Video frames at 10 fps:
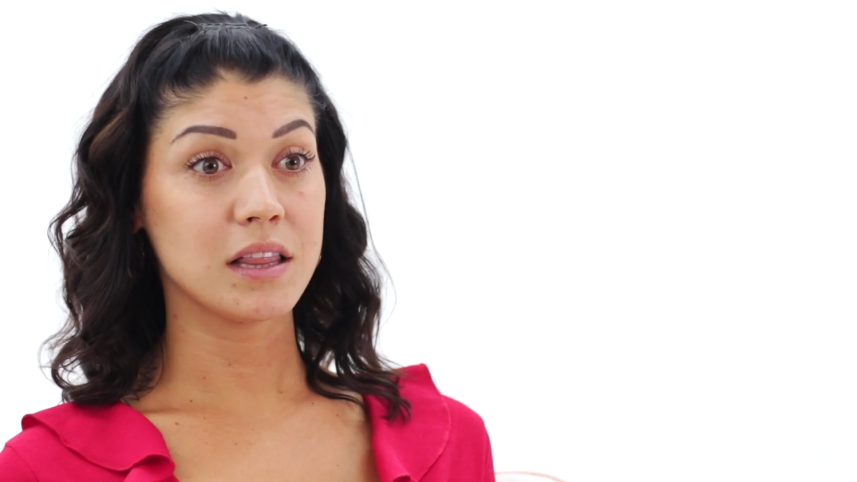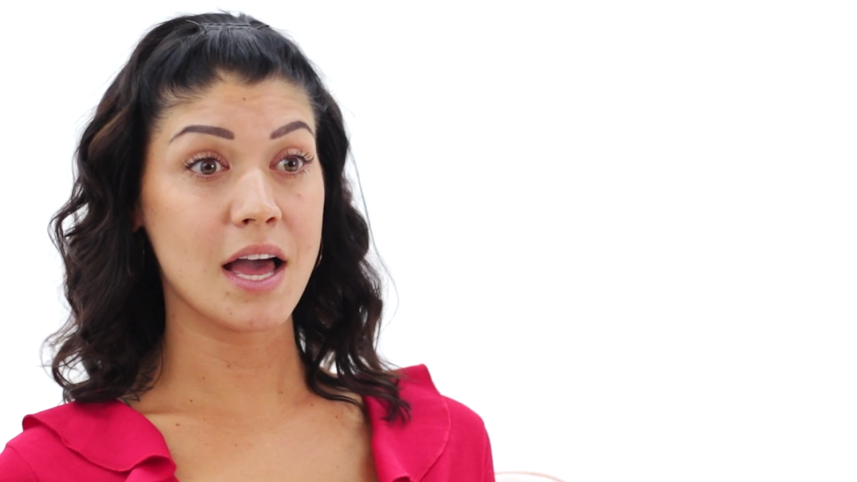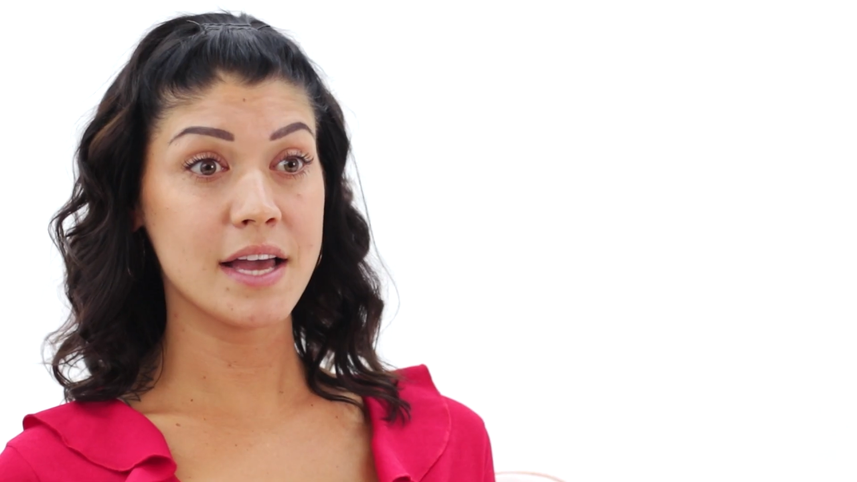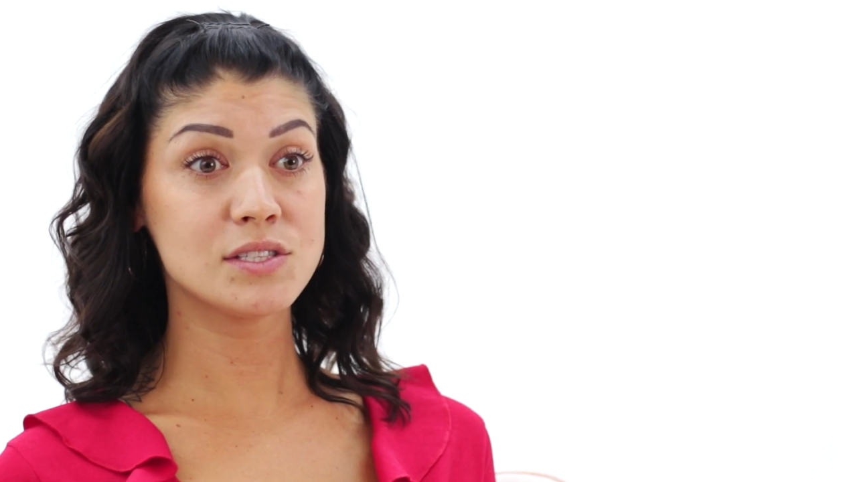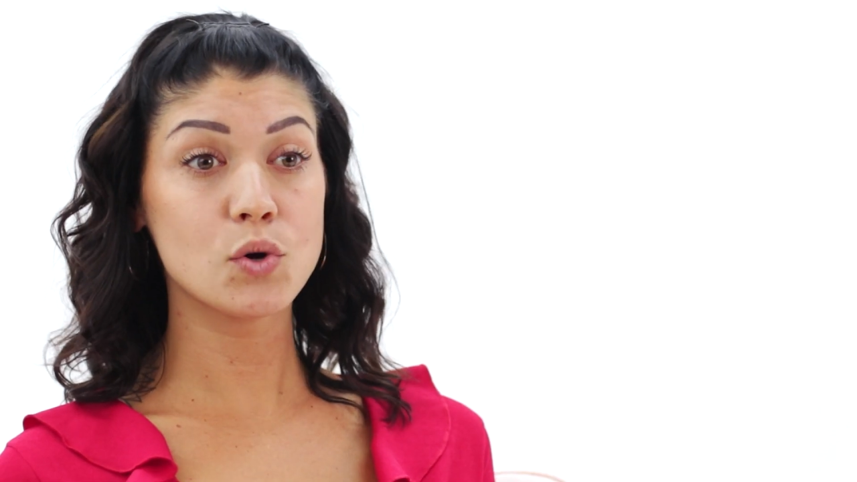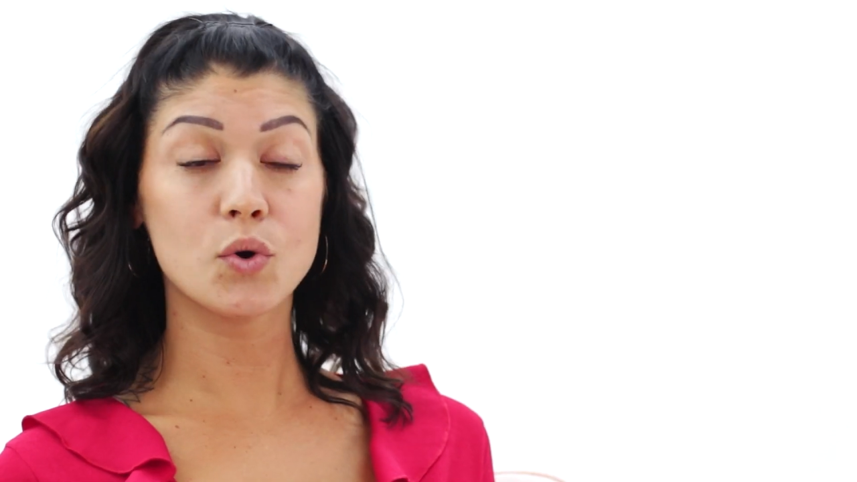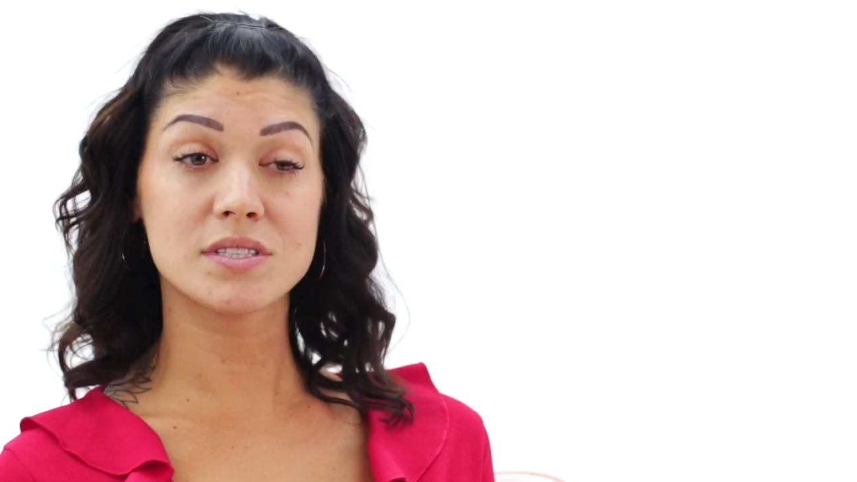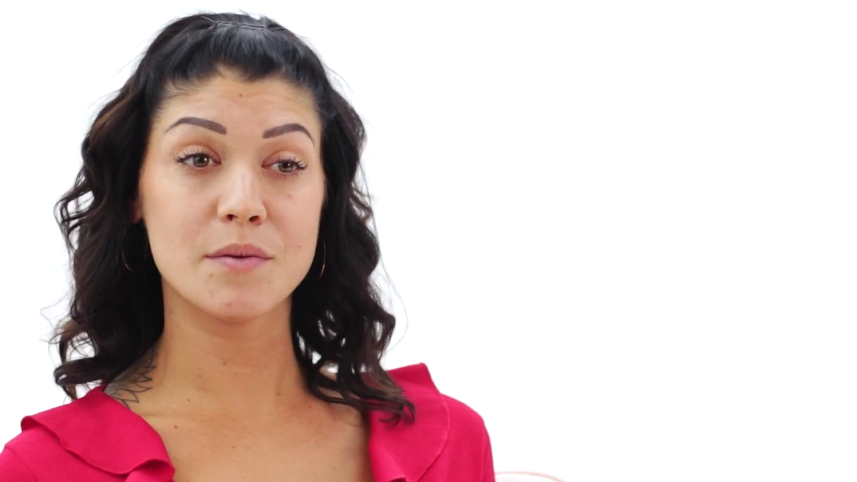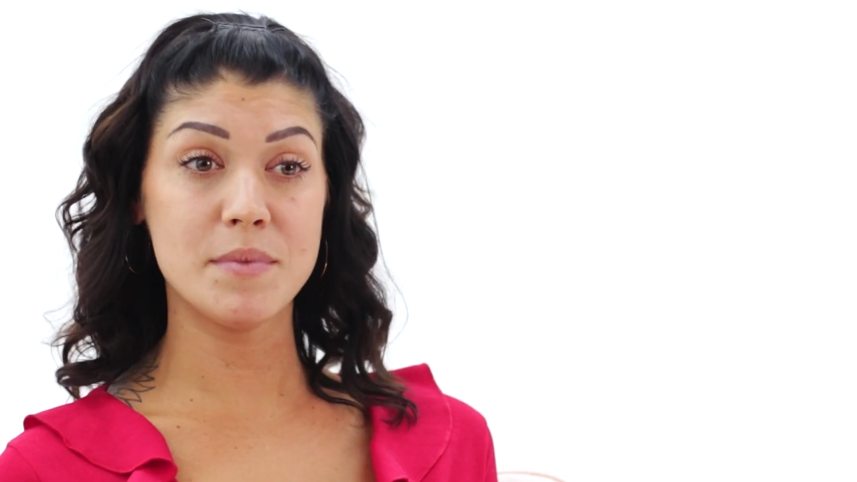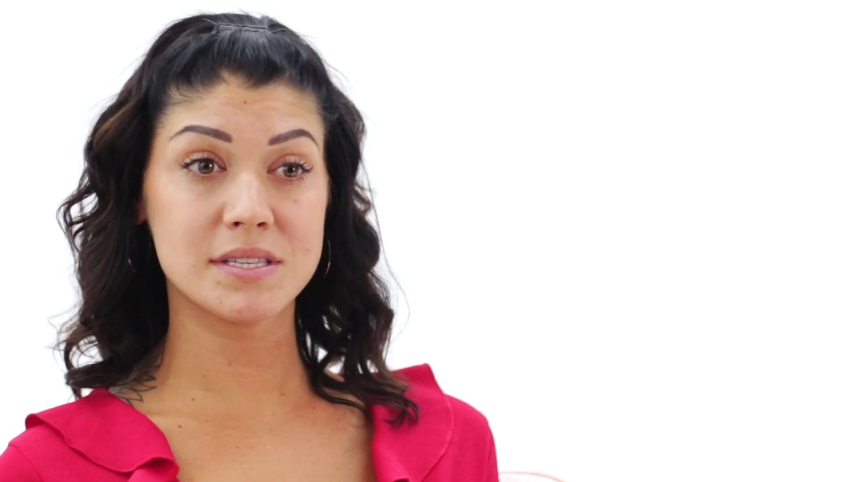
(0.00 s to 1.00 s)
Clients or
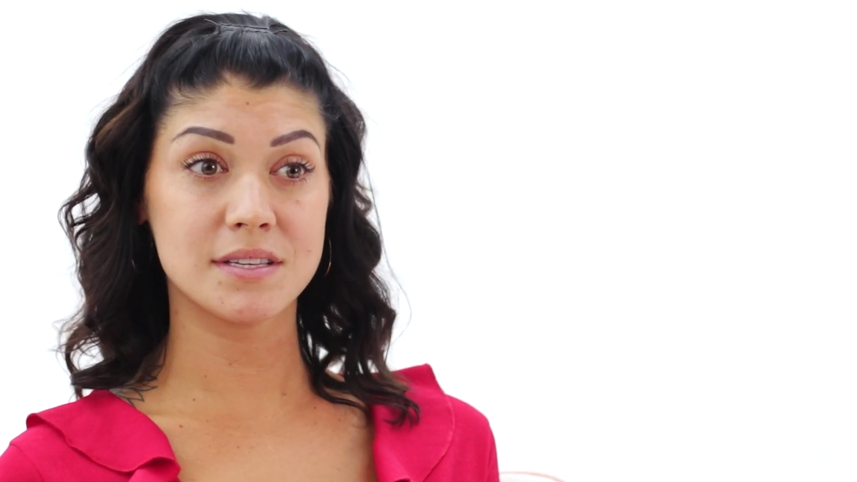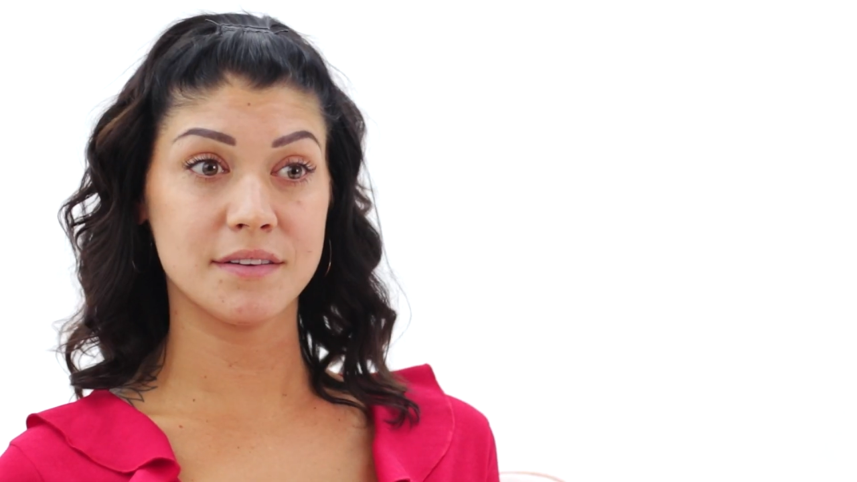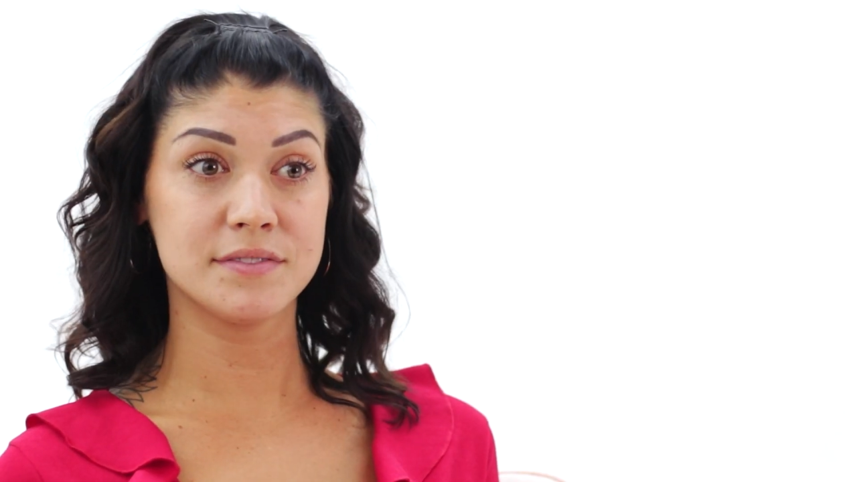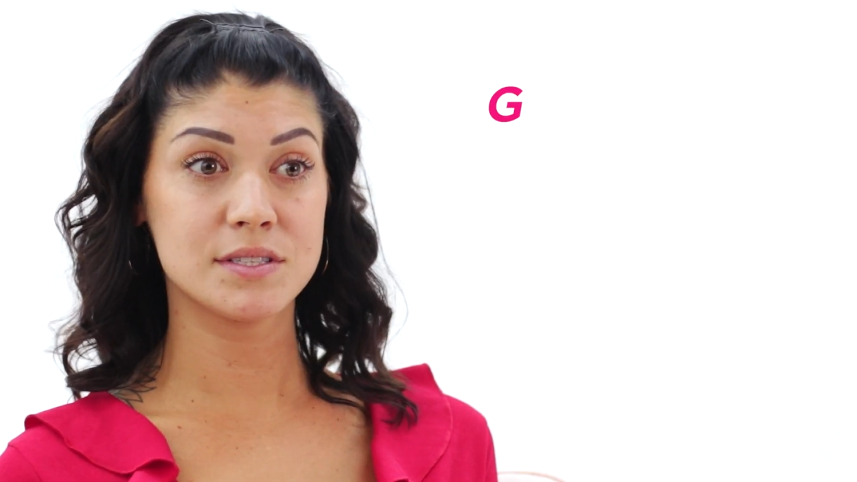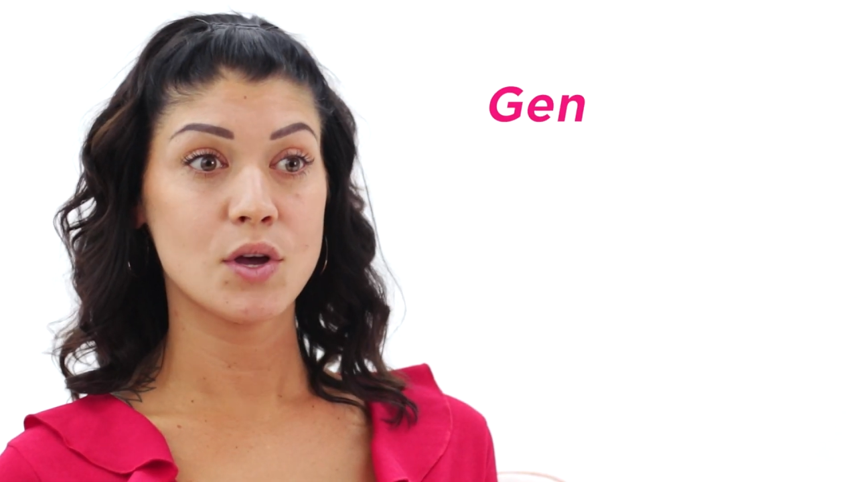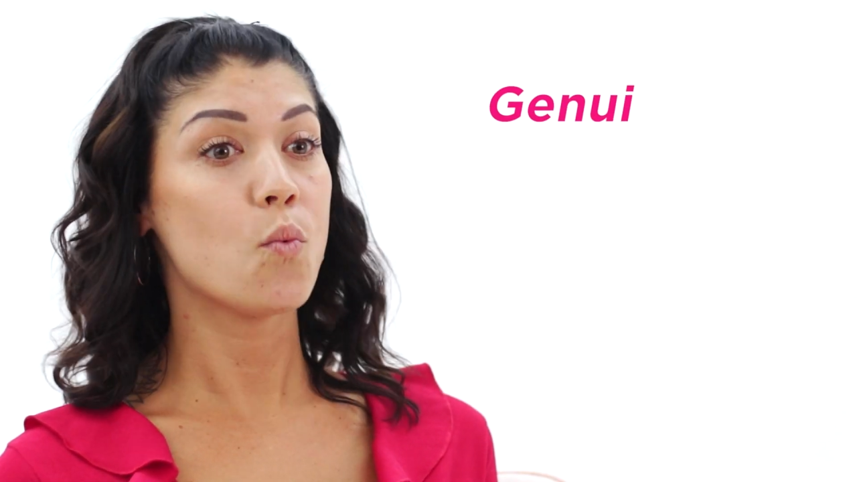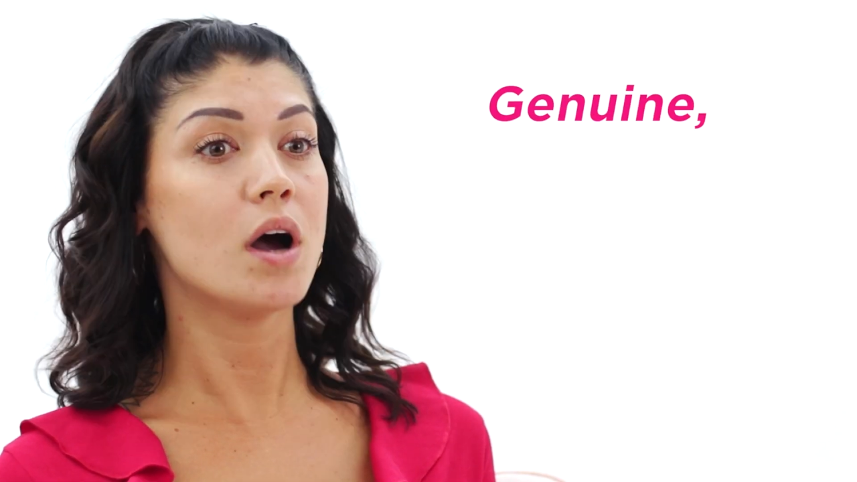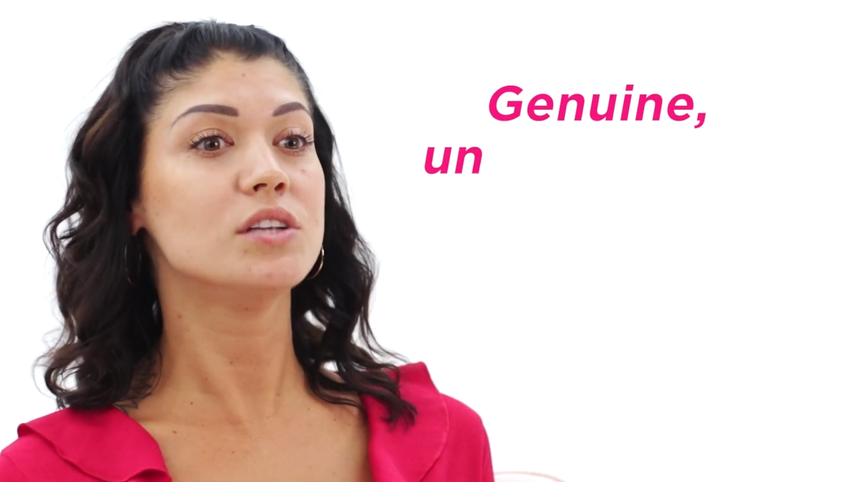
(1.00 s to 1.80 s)
submissives want